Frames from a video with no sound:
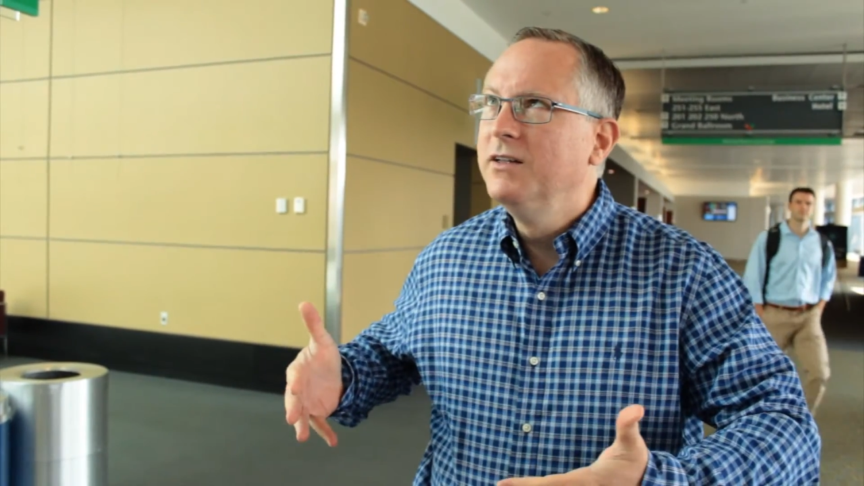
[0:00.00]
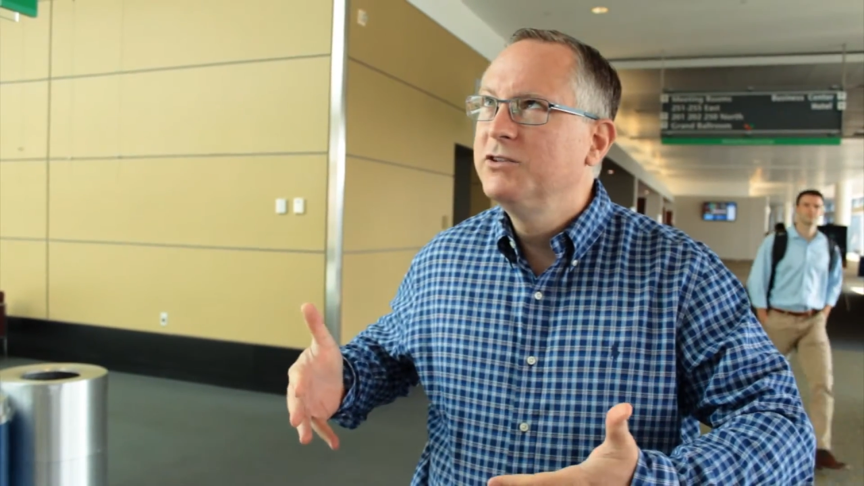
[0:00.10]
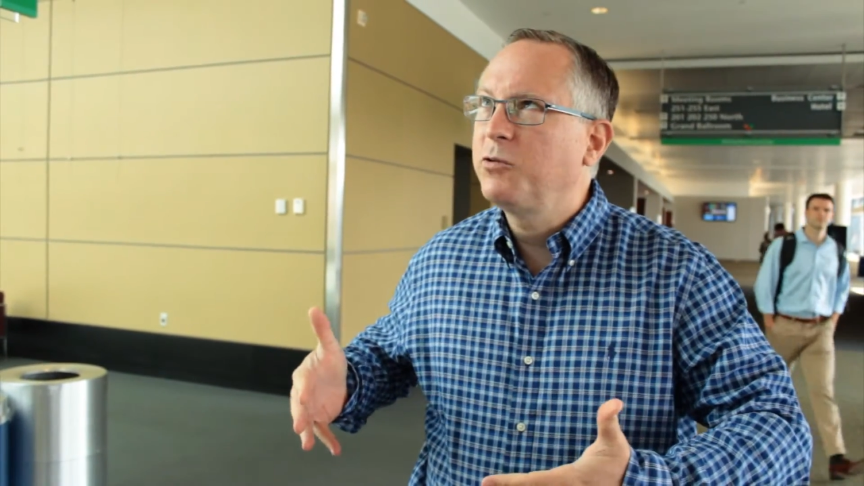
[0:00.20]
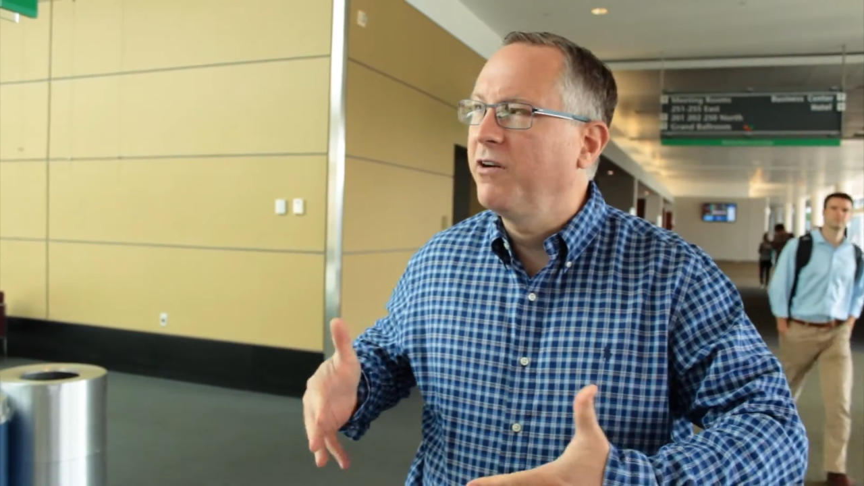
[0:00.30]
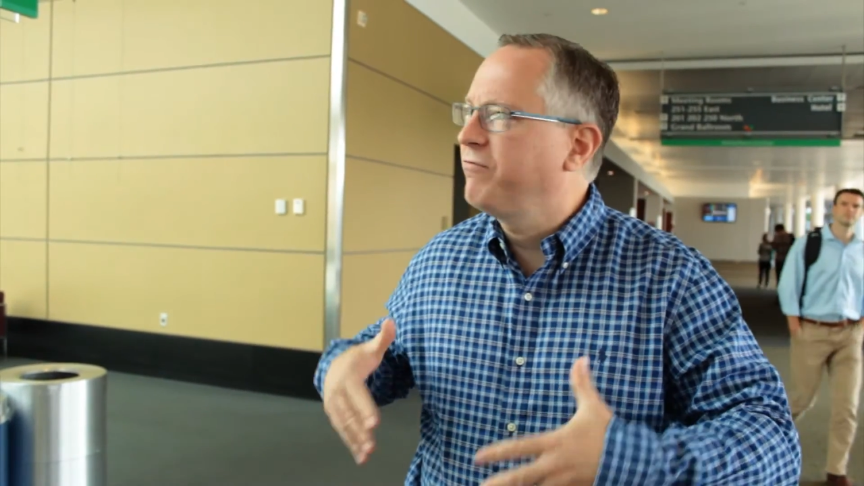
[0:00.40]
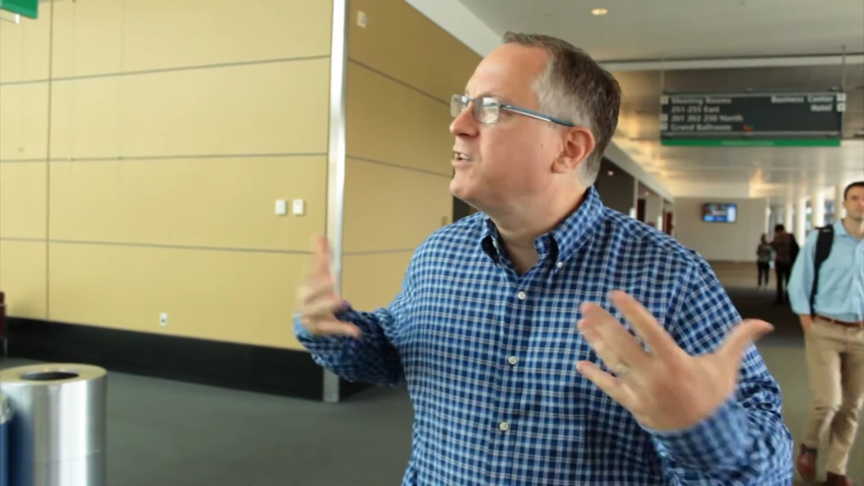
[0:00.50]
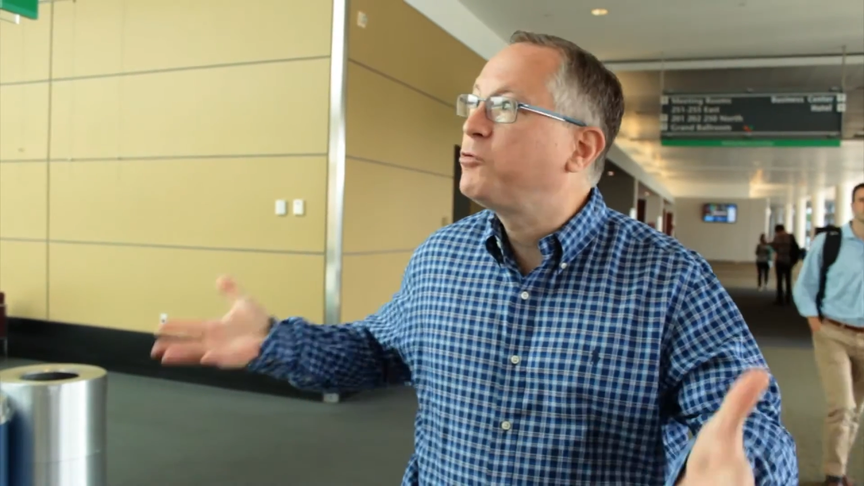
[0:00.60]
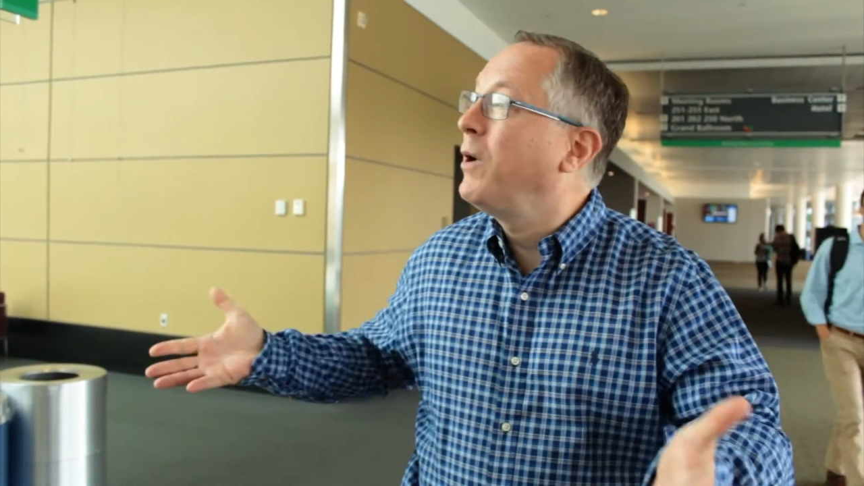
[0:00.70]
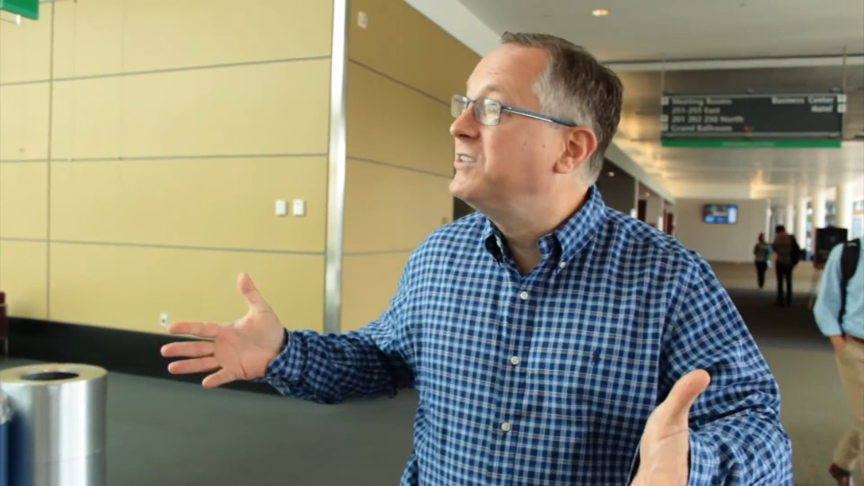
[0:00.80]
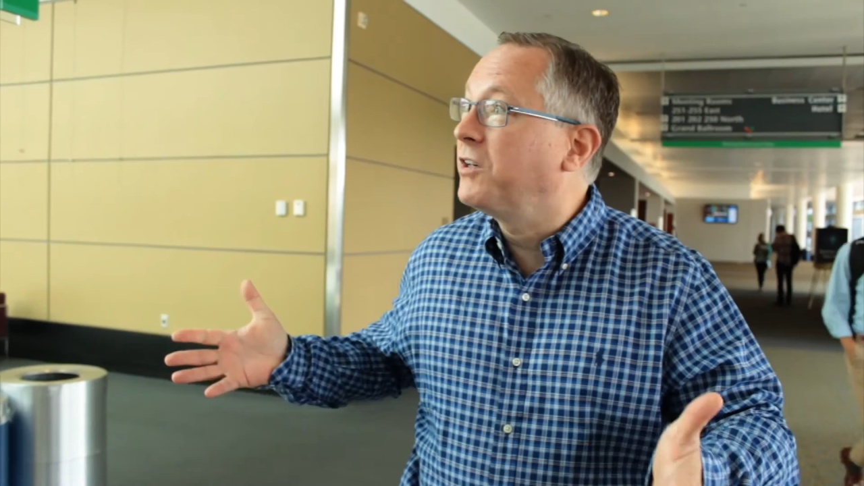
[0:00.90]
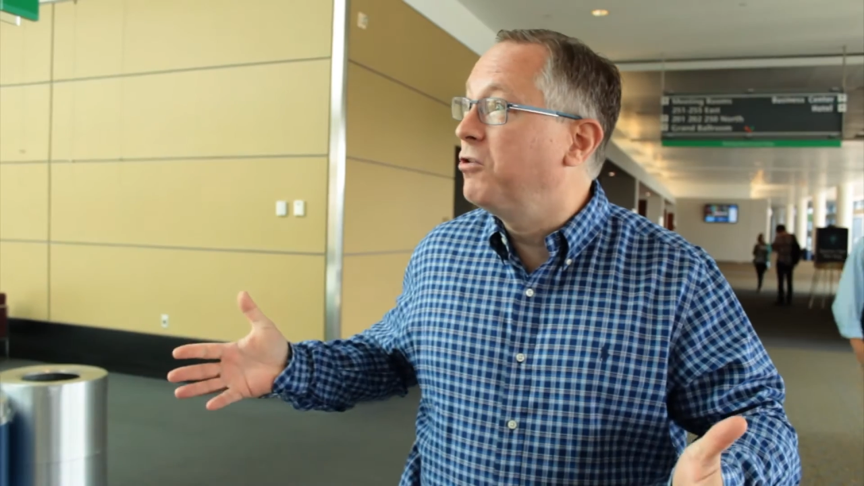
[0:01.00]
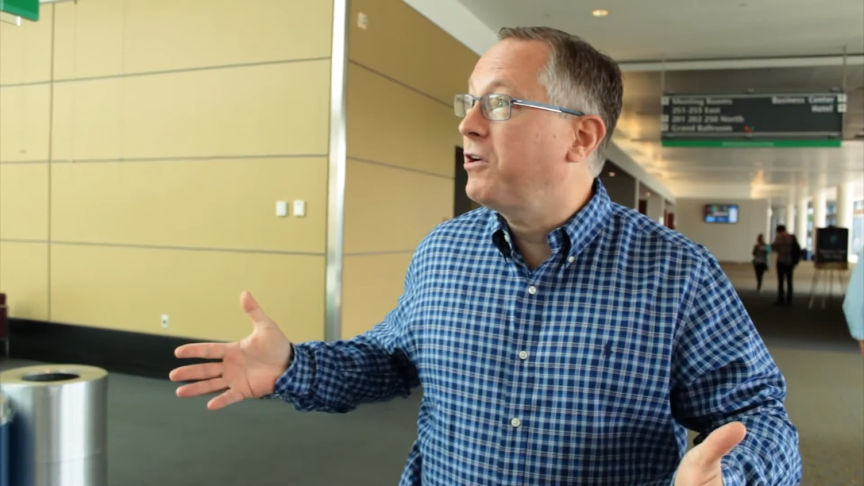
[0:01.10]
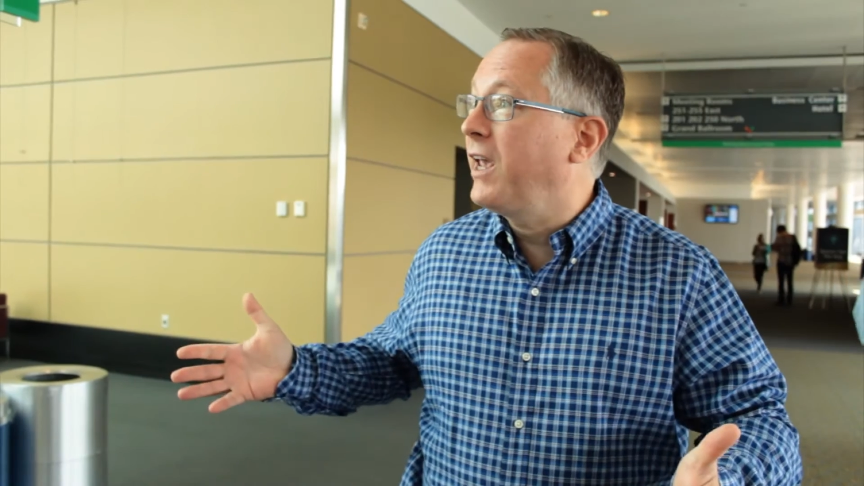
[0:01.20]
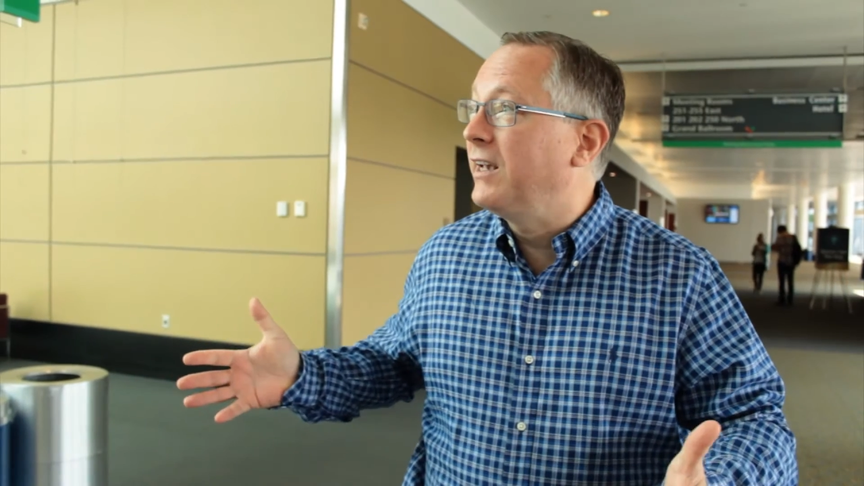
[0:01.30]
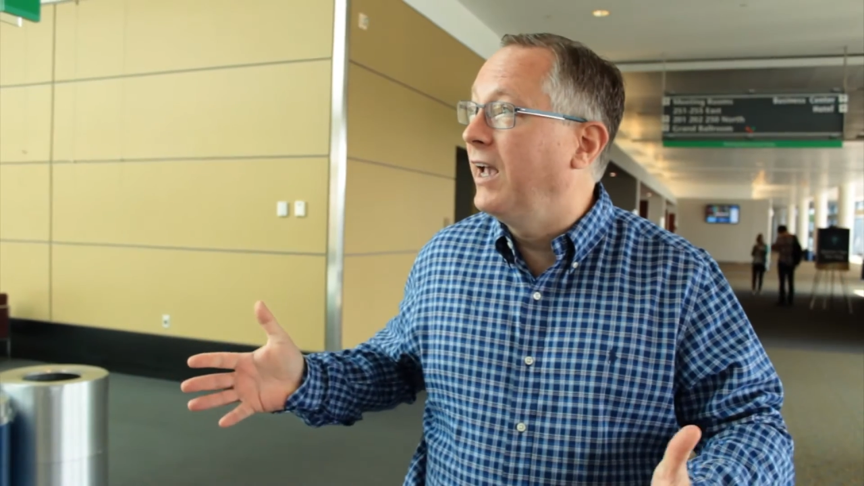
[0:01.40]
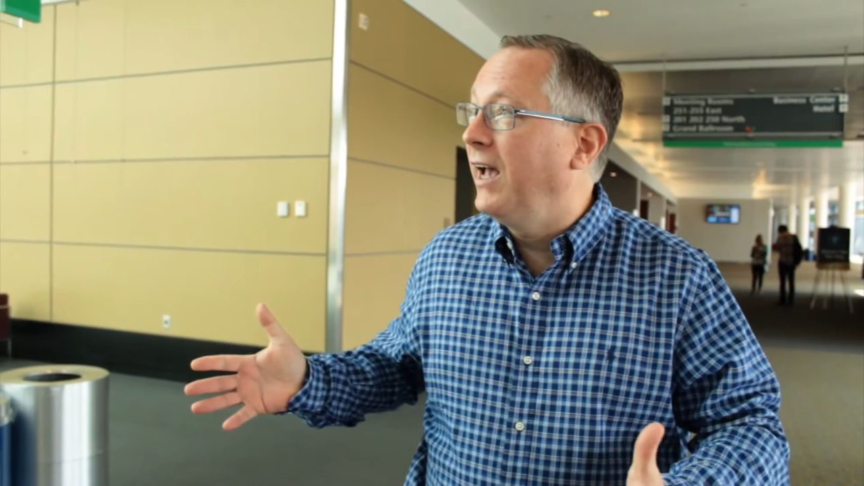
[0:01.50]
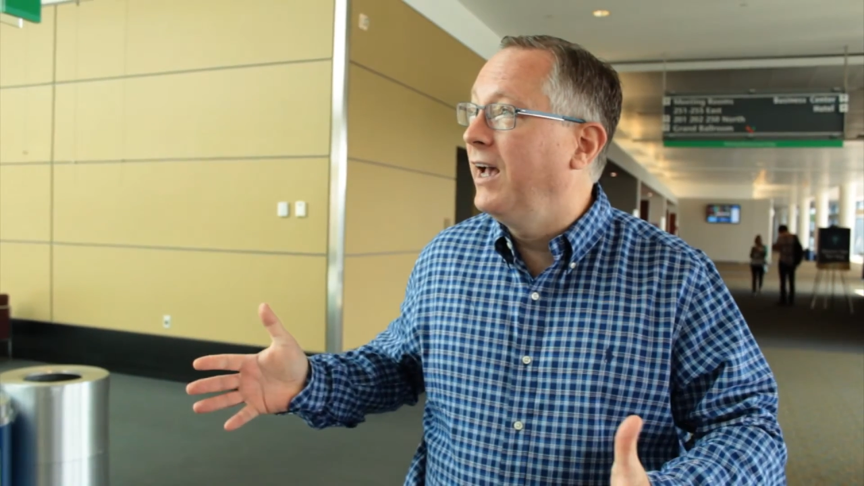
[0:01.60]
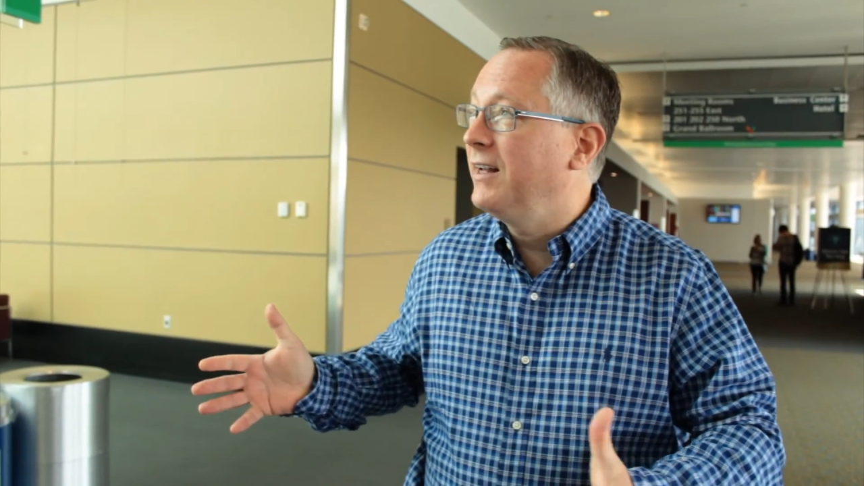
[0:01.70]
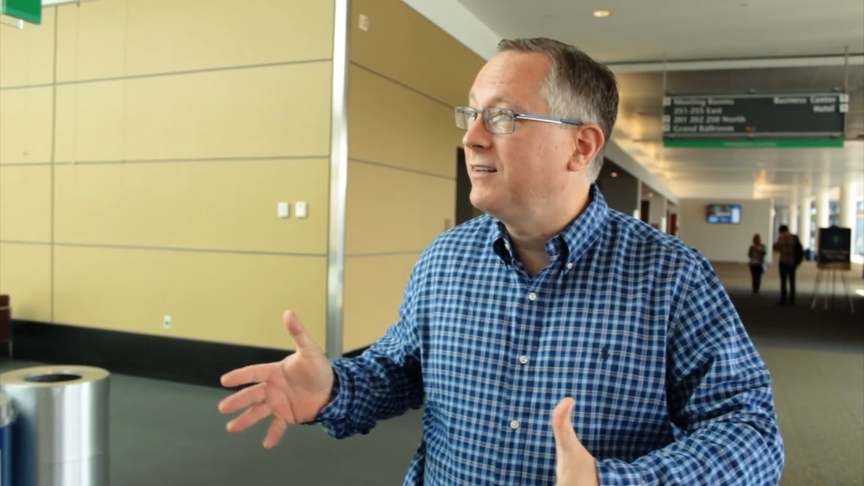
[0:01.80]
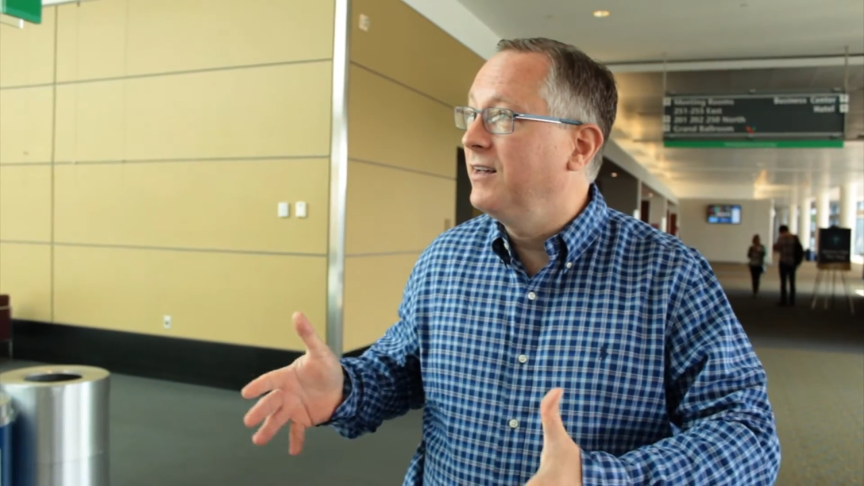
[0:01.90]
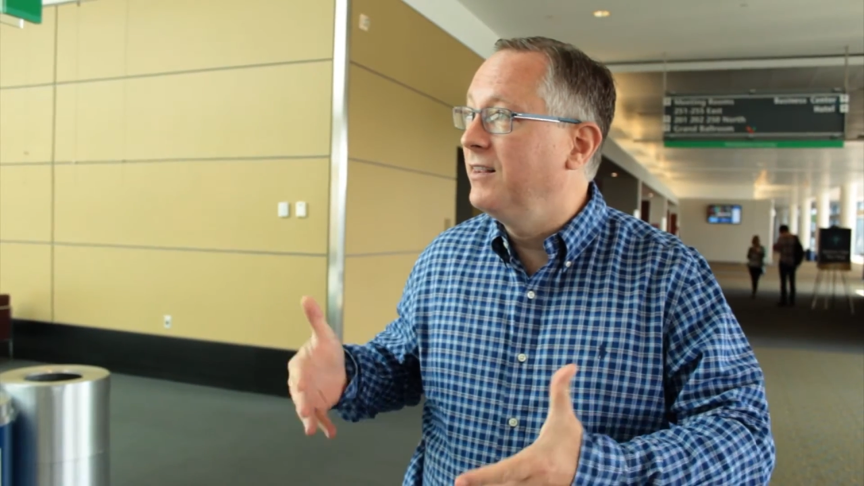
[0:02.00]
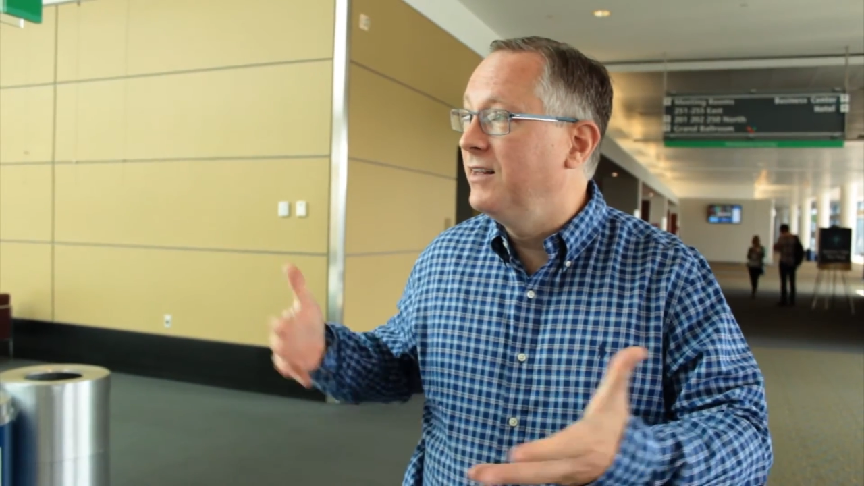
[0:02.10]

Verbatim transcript: sort of fresh ways of looking at uh,